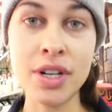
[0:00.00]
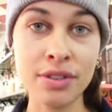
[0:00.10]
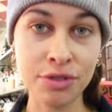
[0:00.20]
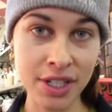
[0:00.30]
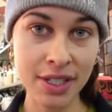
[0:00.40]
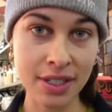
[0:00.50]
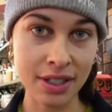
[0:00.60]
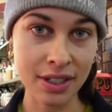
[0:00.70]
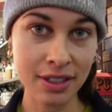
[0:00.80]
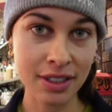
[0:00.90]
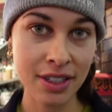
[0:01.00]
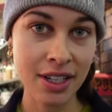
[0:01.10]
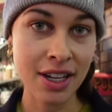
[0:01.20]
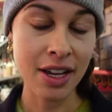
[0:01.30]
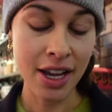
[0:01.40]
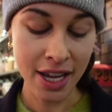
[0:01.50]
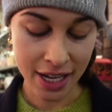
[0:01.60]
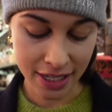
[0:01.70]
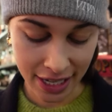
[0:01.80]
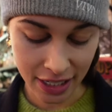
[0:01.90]
in the freezer,
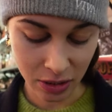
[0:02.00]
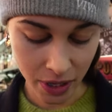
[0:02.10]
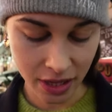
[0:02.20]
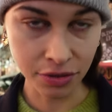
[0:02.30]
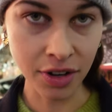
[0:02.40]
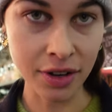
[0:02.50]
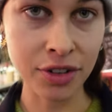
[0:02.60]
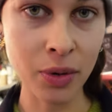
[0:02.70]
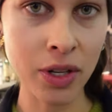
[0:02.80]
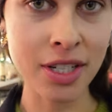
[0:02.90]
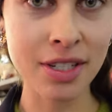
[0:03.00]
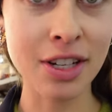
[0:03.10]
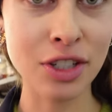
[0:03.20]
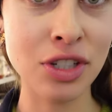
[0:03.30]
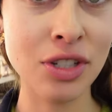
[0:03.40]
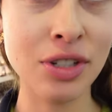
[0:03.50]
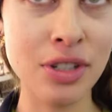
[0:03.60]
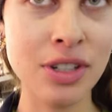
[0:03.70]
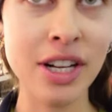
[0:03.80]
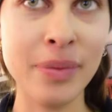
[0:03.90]
it takes away the fluff and it won't get stuck to
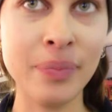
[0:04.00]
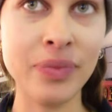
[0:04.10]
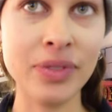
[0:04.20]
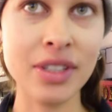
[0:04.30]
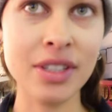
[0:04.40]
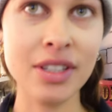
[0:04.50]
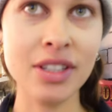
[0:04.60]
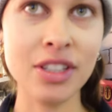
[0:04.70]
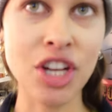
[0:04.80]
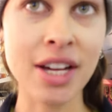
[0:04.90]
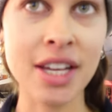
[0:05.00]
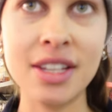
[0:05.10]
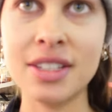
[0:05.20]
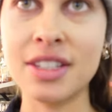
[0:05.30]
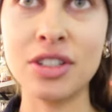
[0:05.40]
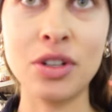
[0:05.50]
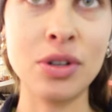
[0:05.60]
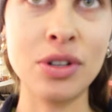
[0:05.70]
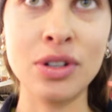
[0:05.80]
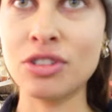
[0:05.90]
your jackets and
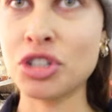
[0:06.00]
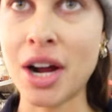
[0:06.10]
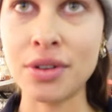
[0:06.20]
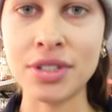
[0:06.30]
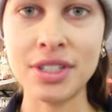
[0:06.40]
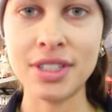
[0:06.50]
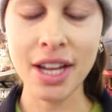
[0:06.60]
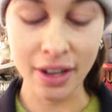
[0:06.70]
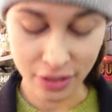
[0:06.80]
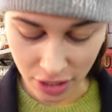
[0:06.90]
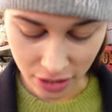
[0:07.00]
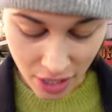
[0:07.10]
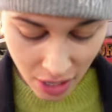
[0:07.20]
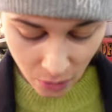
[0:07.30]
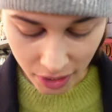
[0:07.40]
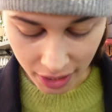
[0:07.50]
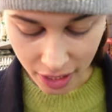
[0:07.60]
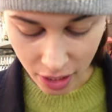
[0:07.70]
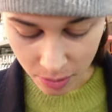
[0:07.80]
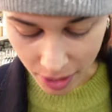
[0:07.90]
your trousers. Yeah, so when I get
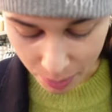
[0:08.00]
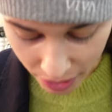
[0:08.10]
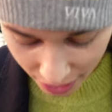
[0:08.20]
home I might put